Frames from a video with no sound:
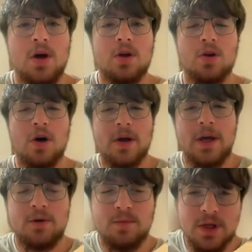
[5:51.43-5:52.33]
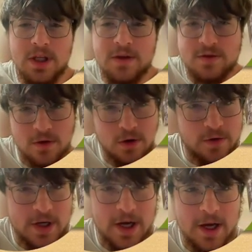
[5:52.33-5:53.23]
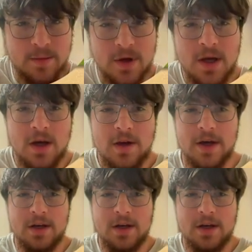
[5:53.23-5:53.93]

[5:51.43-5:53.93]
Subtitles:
Long-held beliefs over time that